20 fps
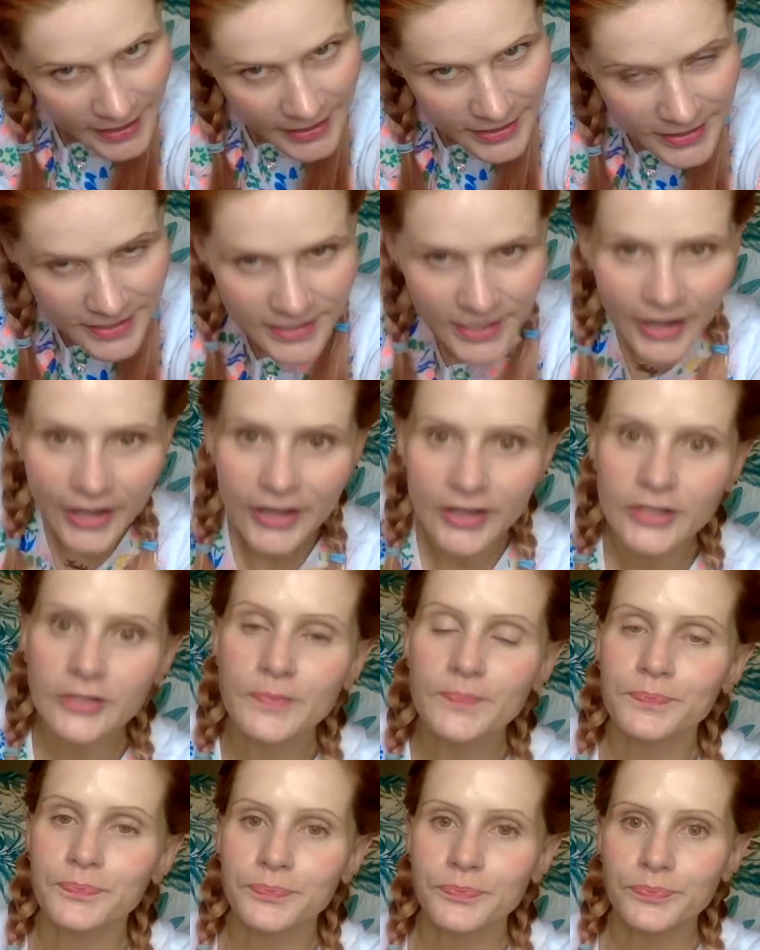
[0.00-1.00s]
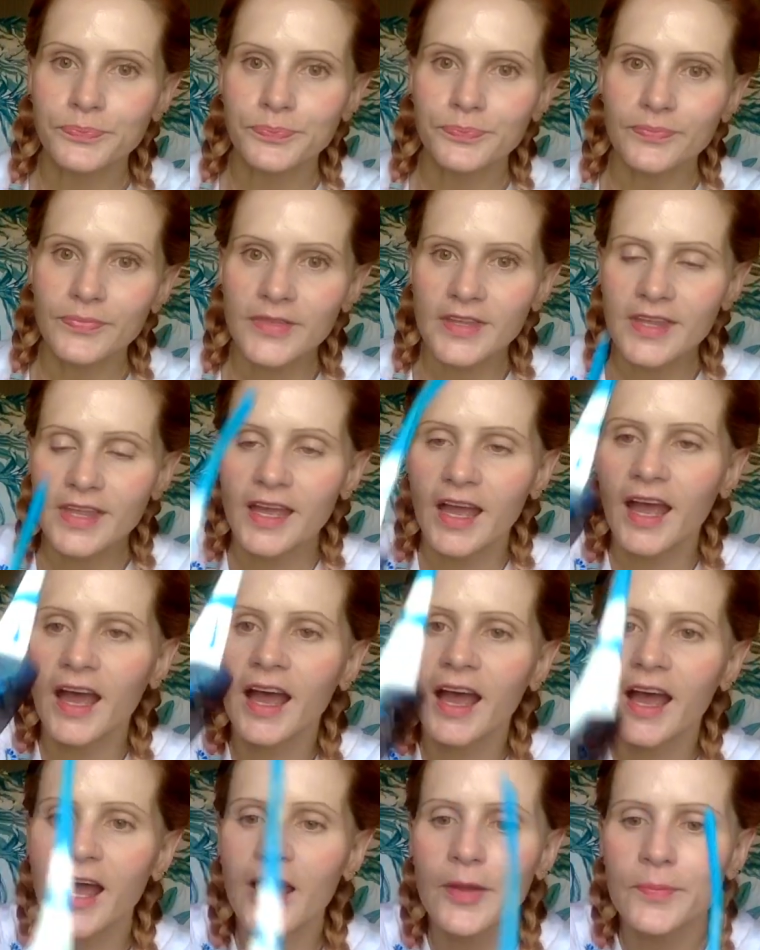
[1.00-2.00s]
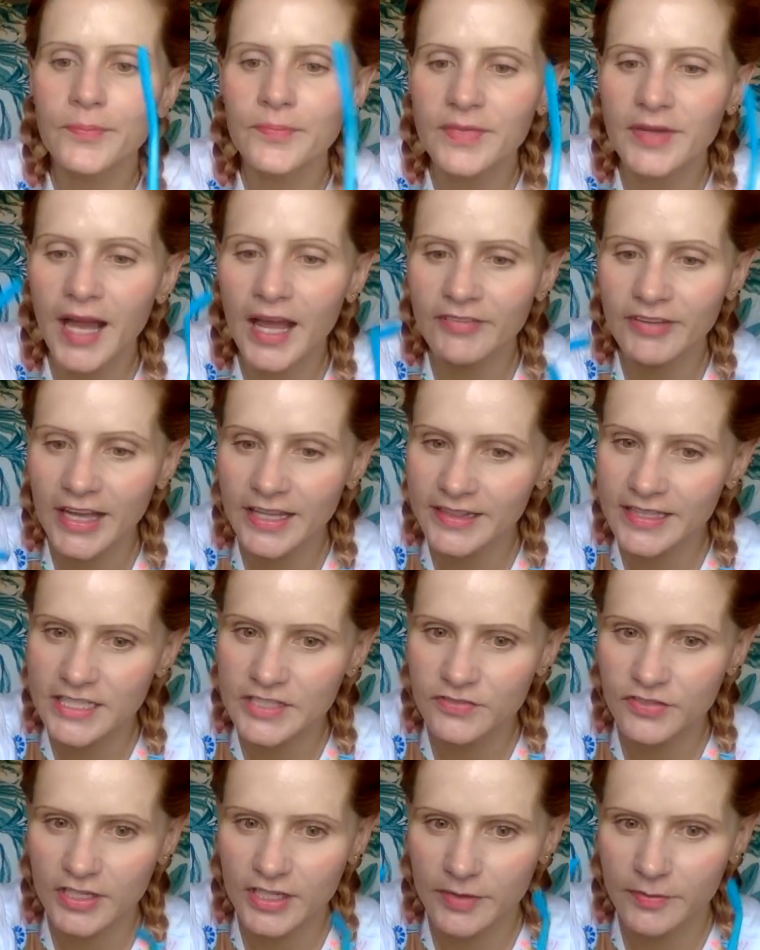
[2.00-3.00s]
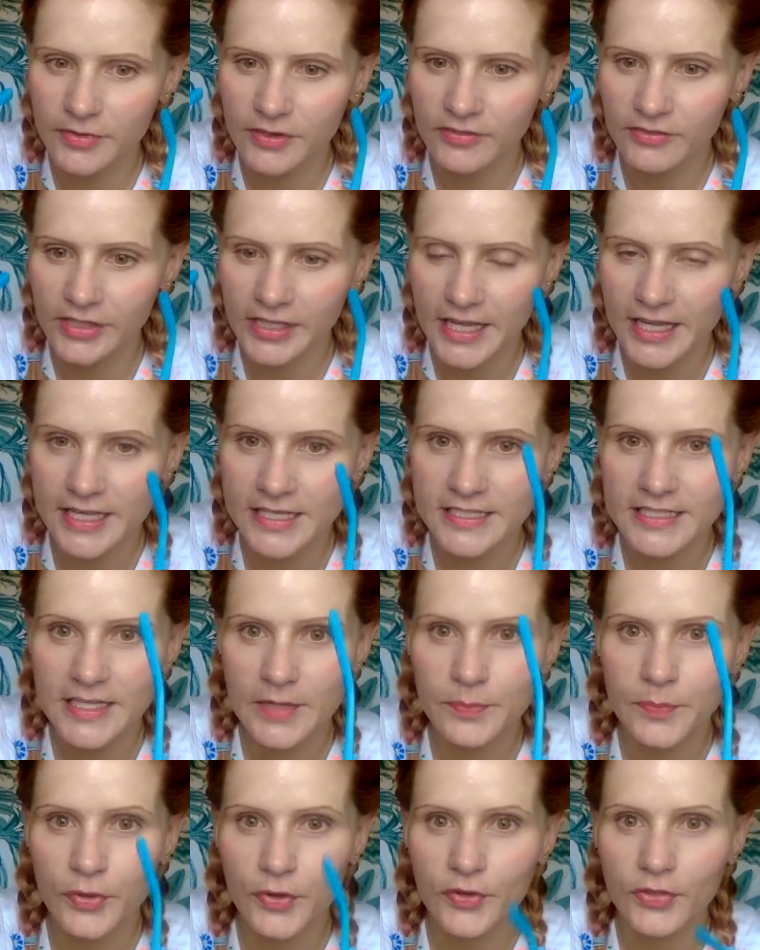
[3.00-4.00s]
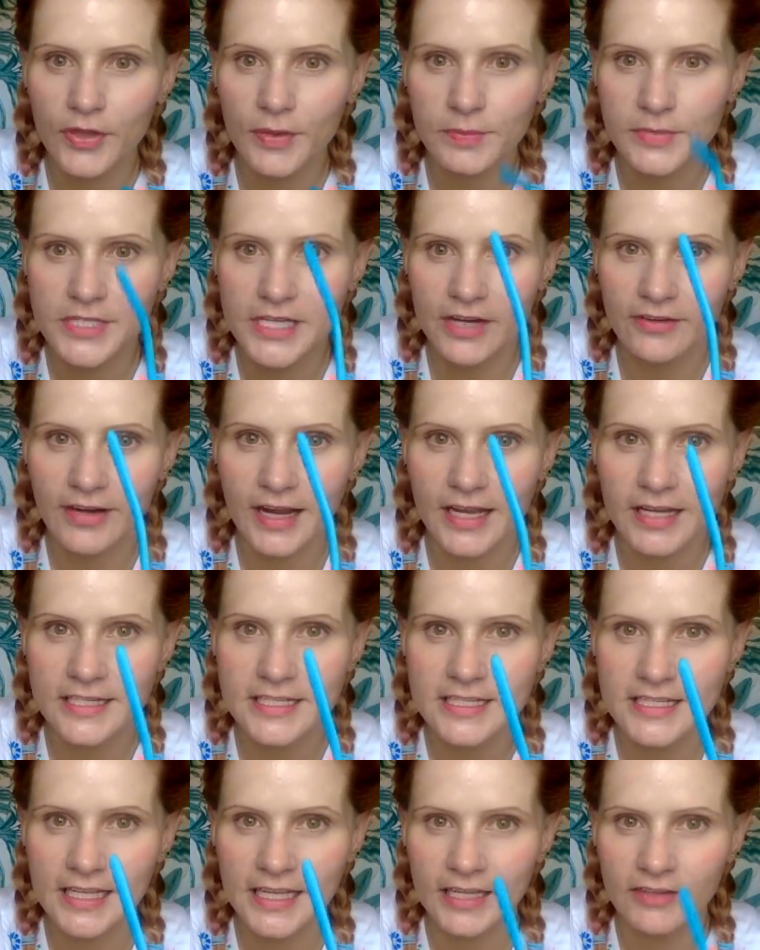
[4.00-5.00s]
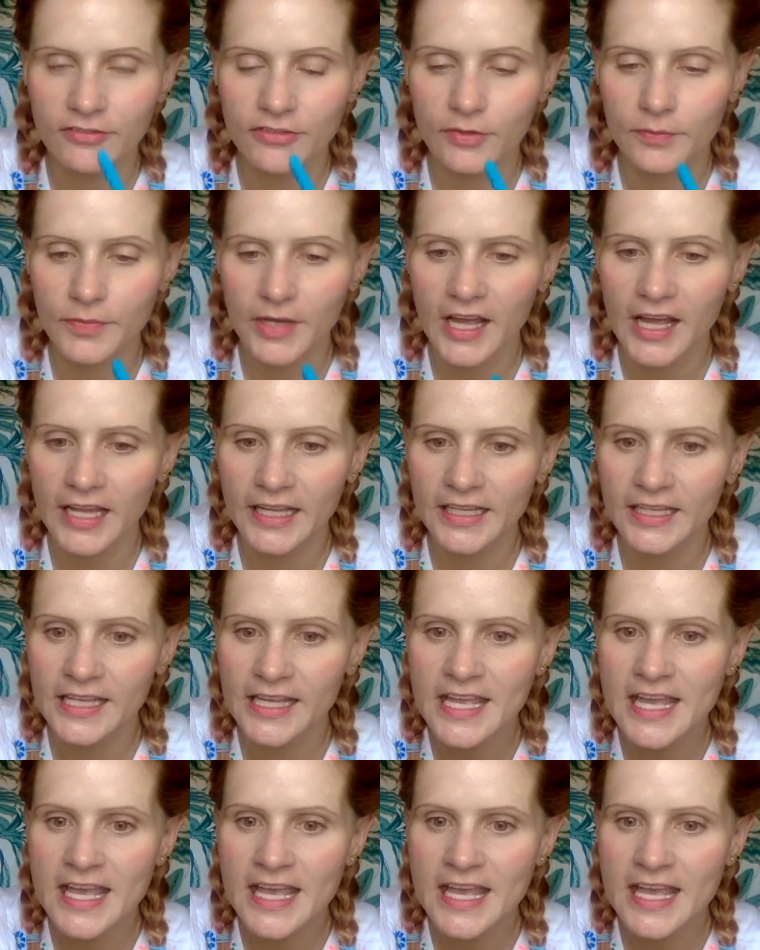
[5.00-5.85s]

So I've had these for a number of years. I bought them directly from Nike.